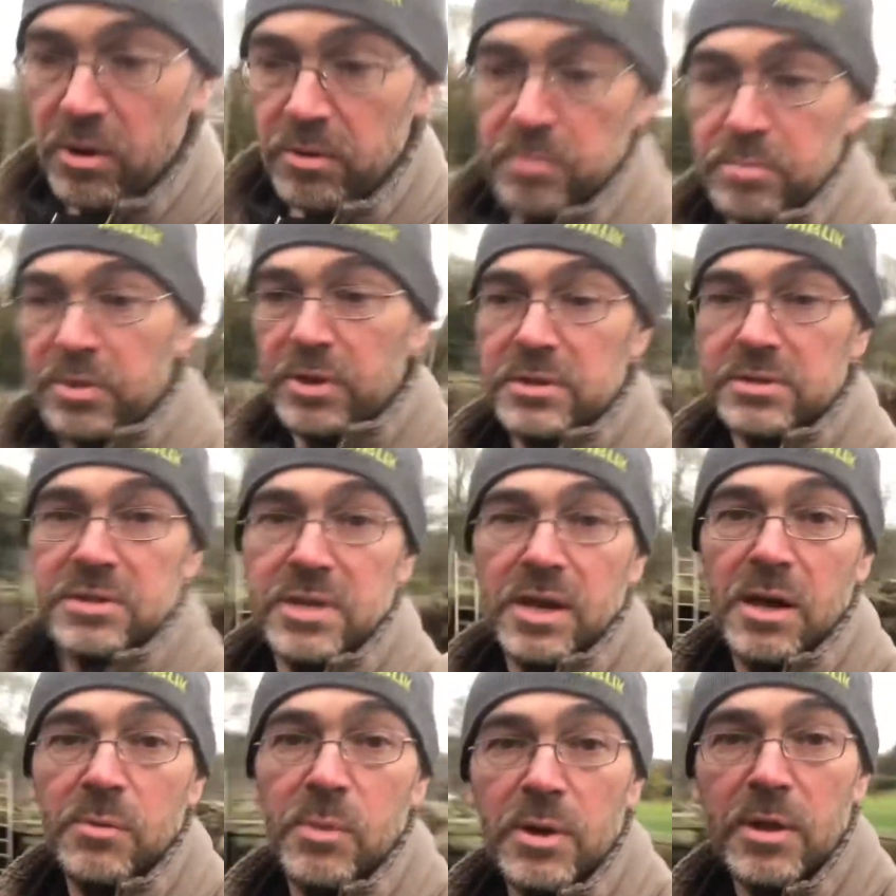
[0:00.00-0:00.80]
But
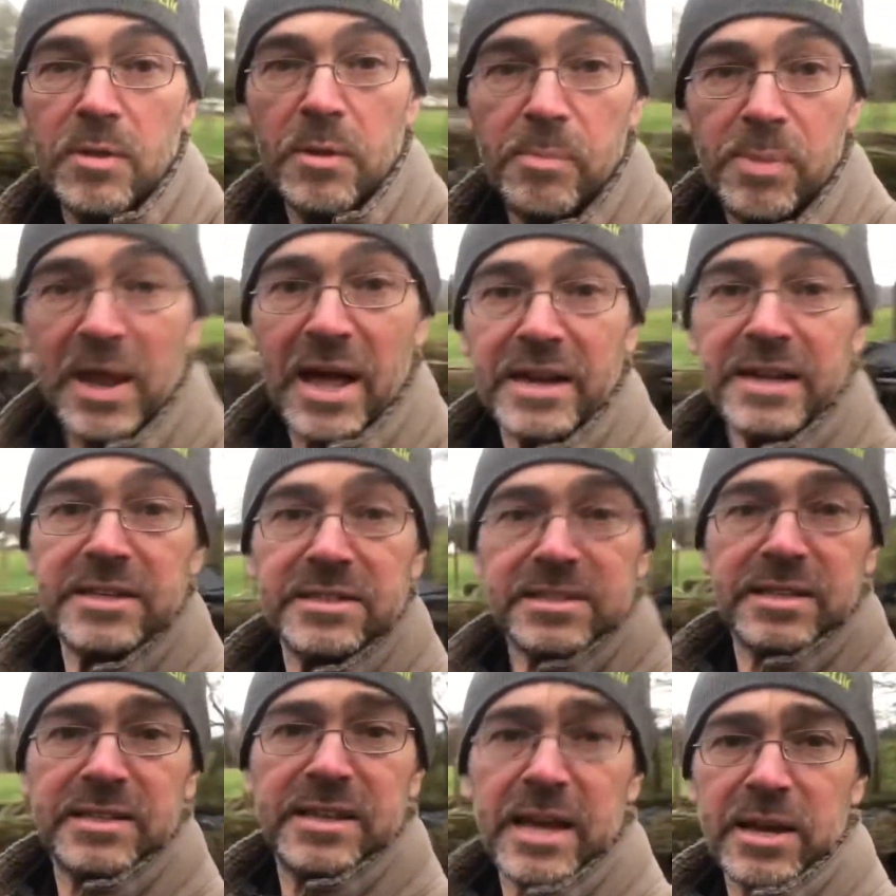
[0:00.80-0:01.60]
the plan is
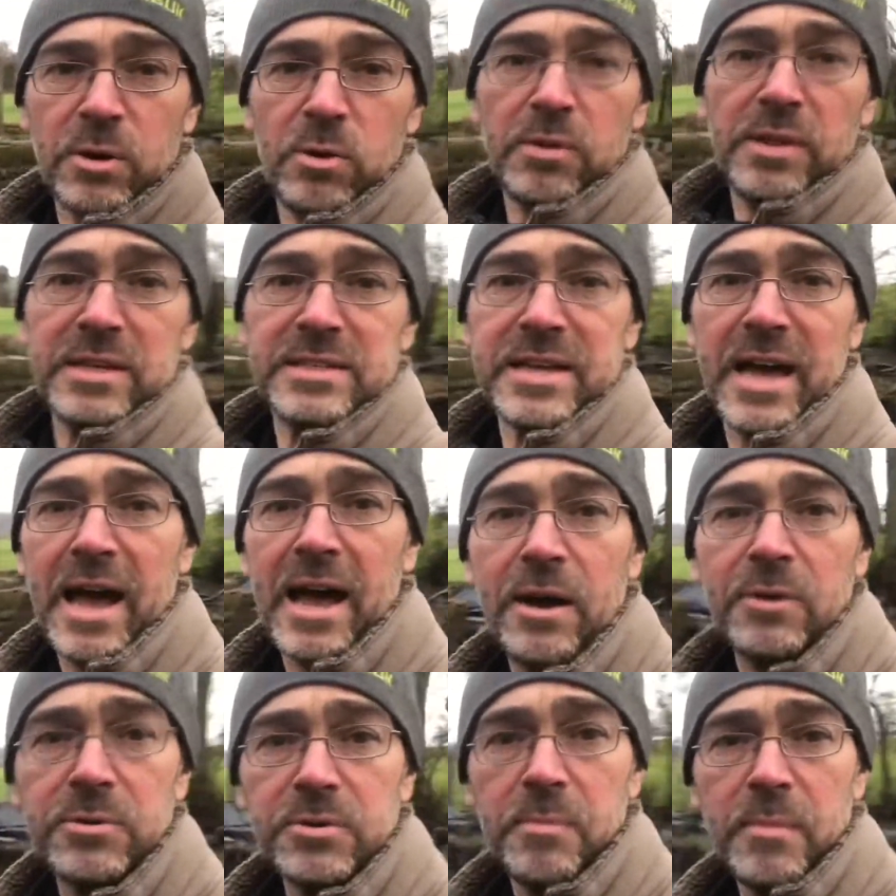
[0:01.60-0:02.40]
to dig all this
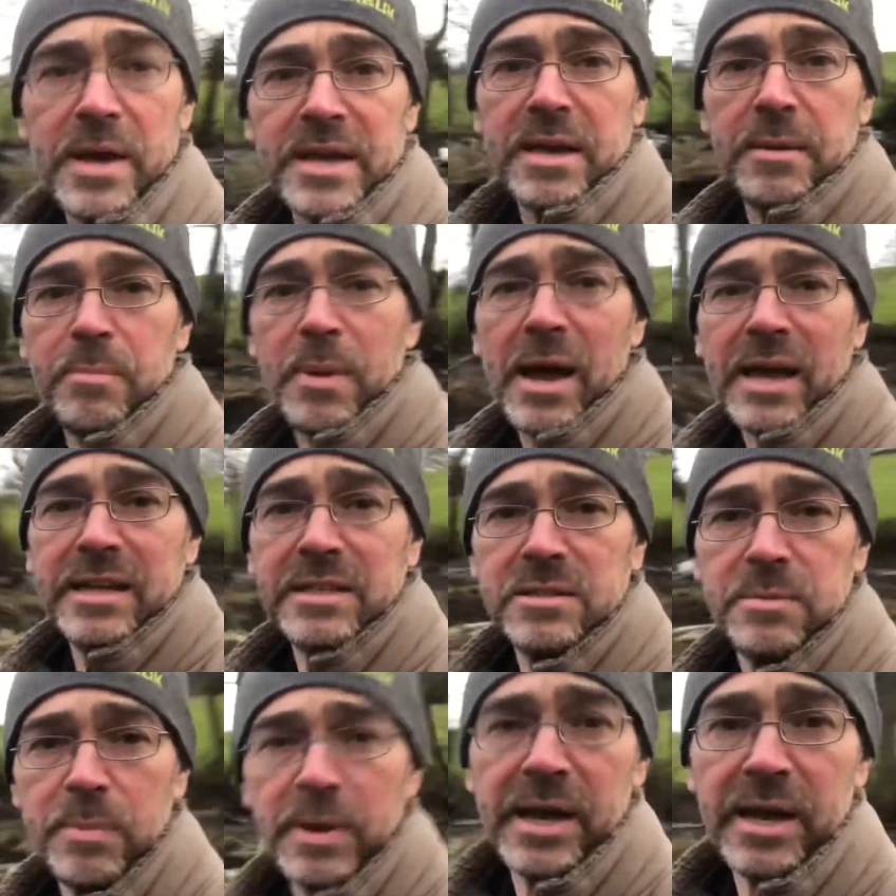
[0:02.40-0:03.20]
out and make it back
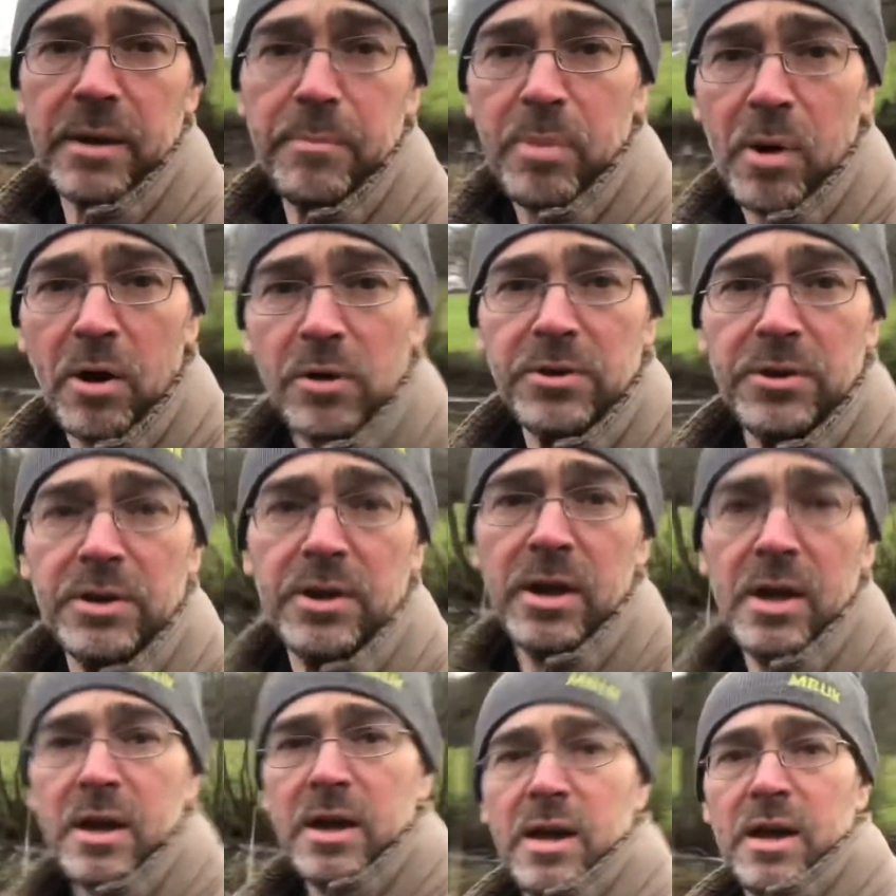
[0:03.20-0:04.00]
into being a pond.
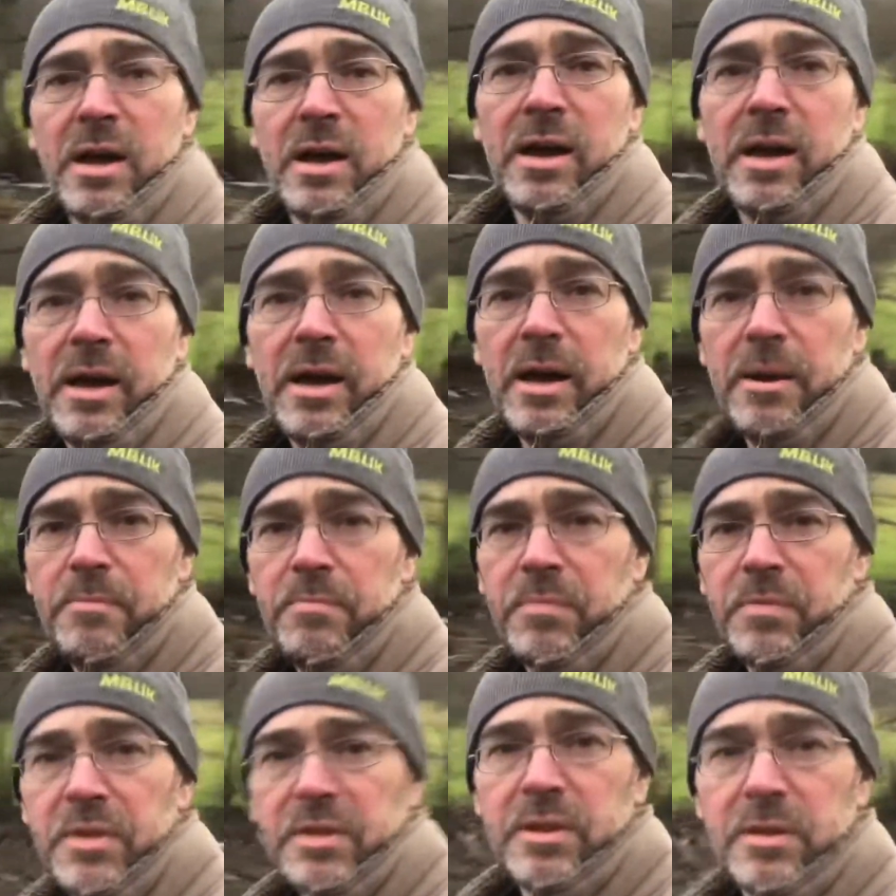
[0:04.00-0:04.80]

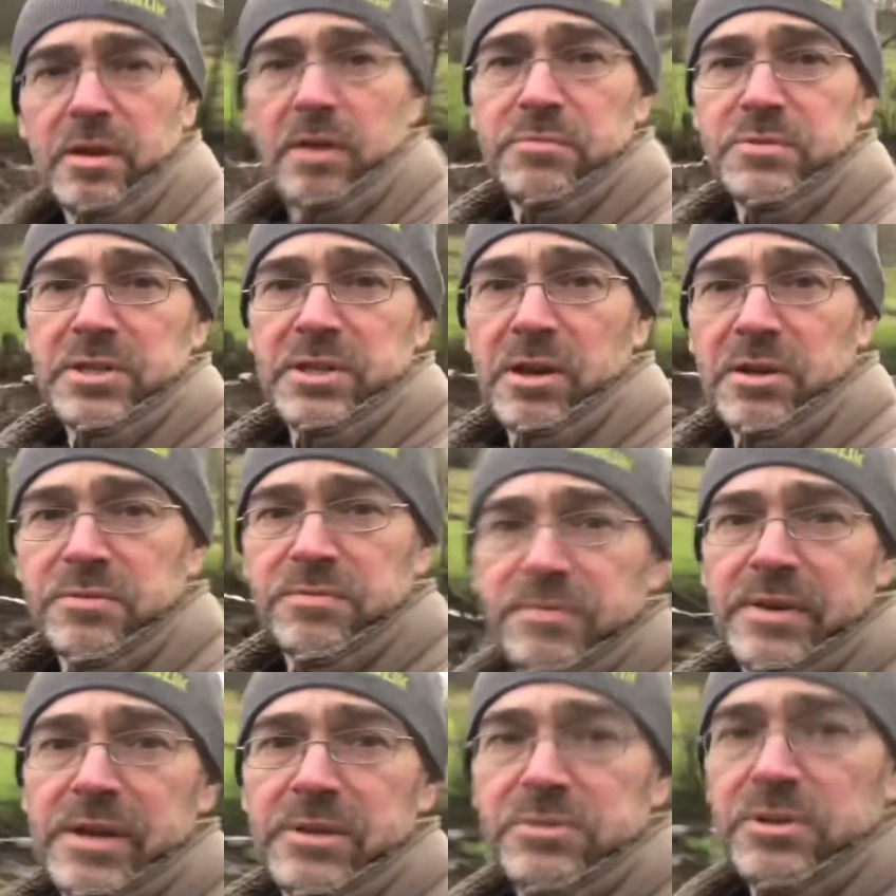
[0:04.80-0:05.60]
Obviously nice
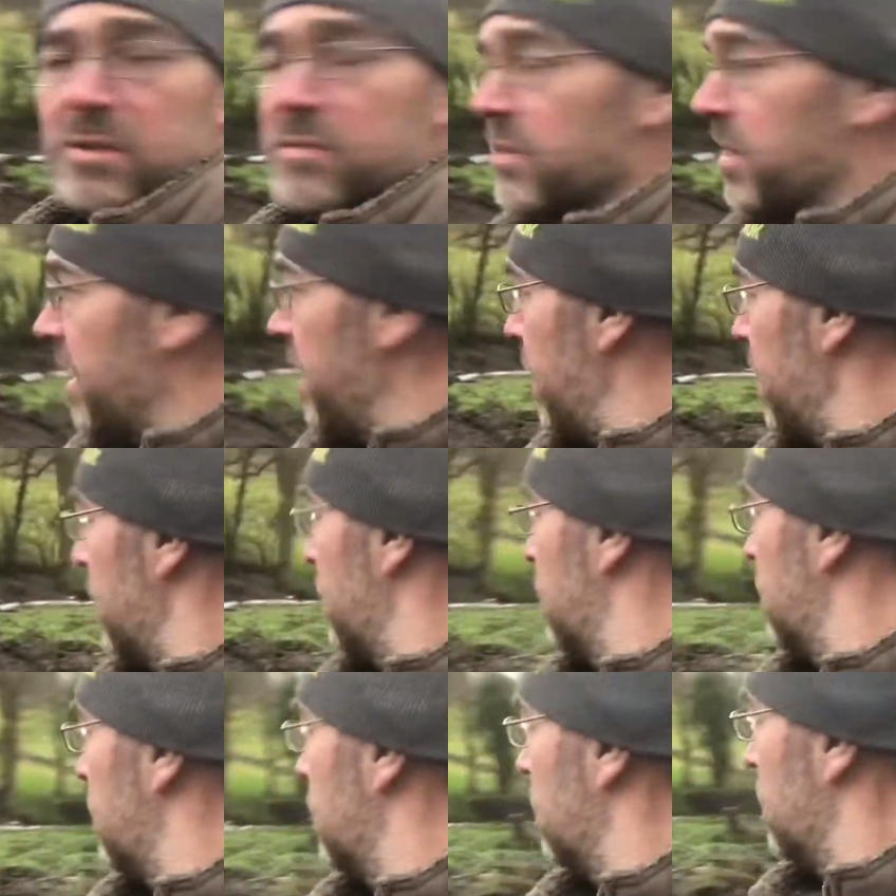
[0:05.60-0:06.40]
fields over there.
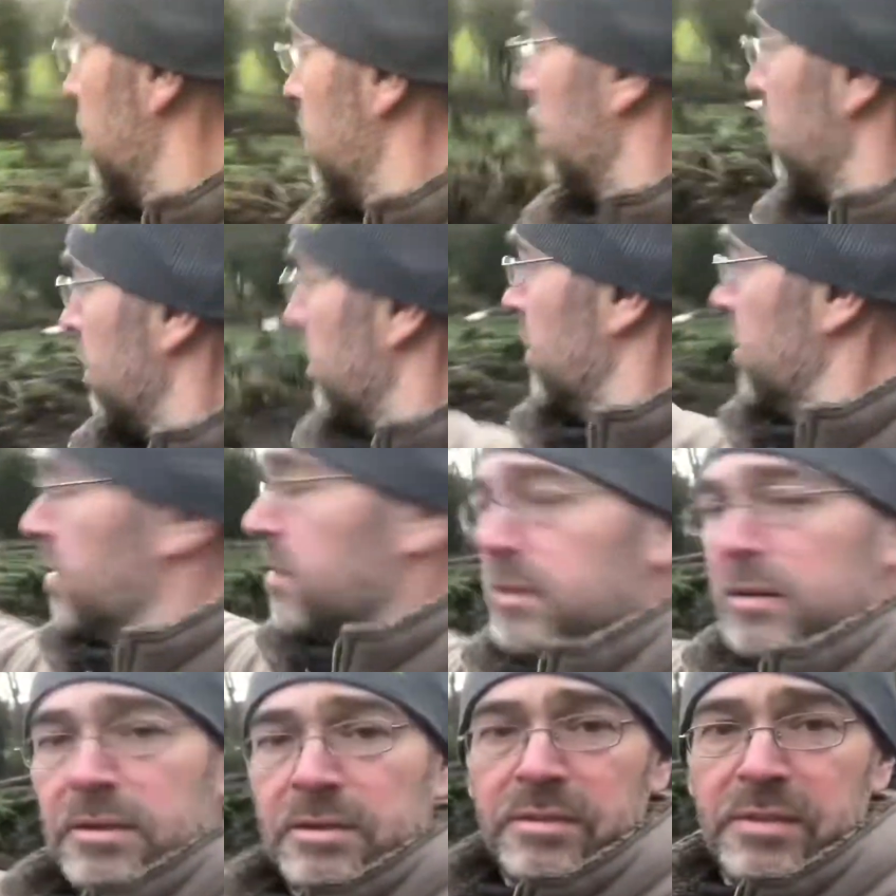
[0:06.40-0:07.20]

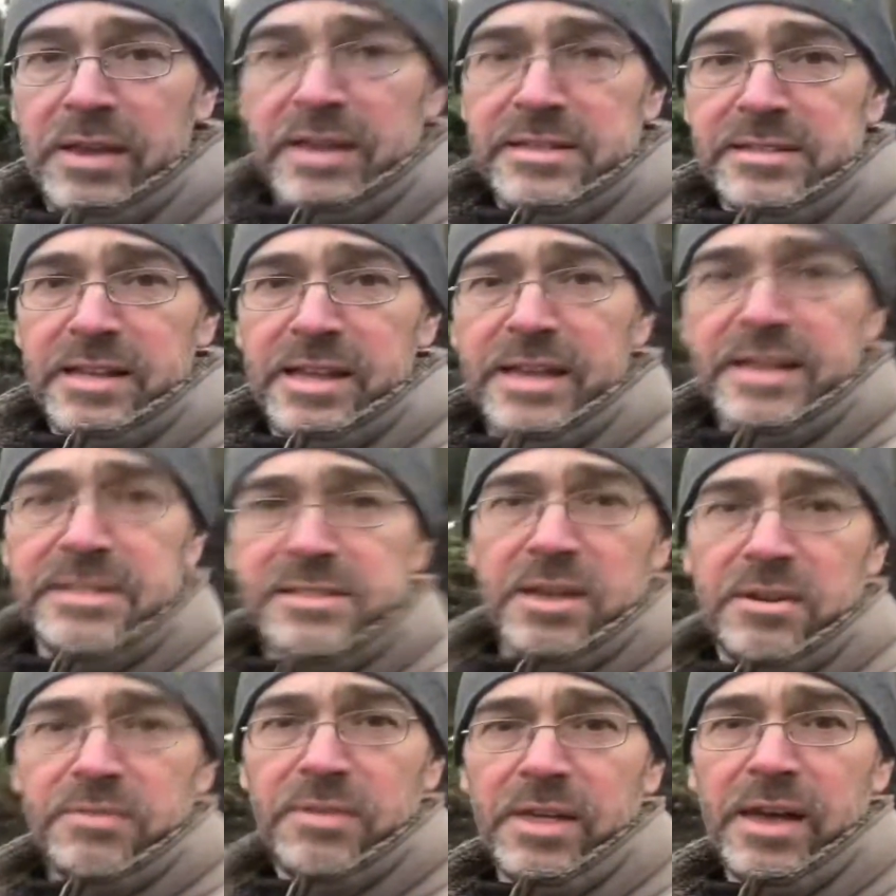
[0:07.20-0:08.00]
There's Liz
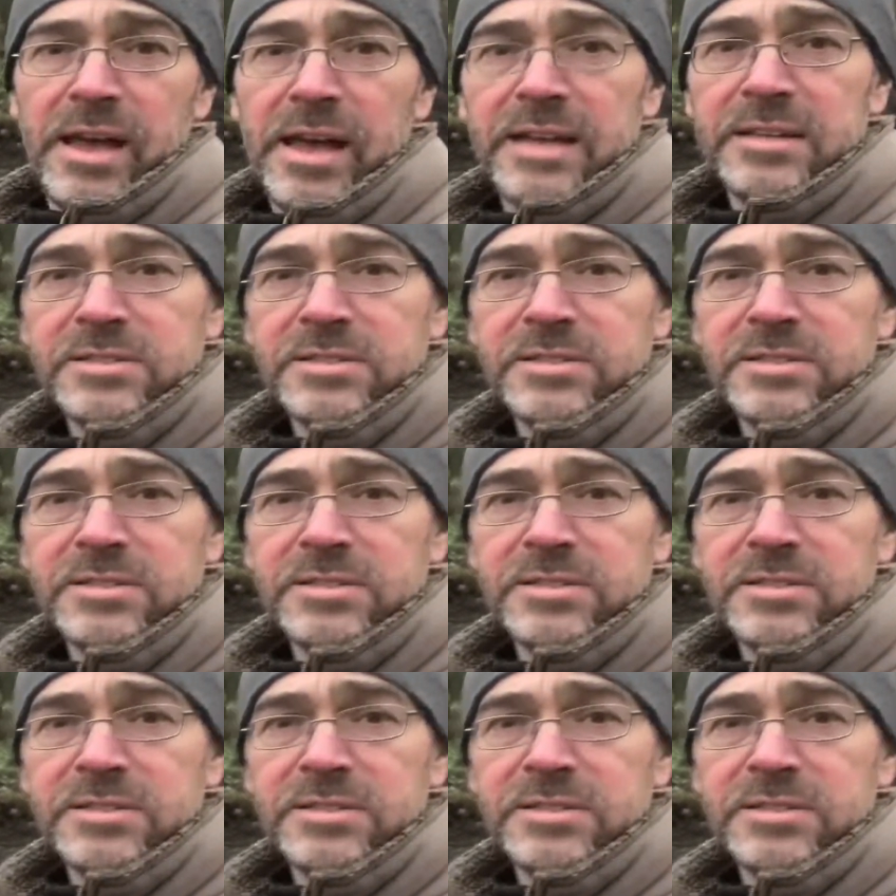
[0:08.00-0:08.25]
over there.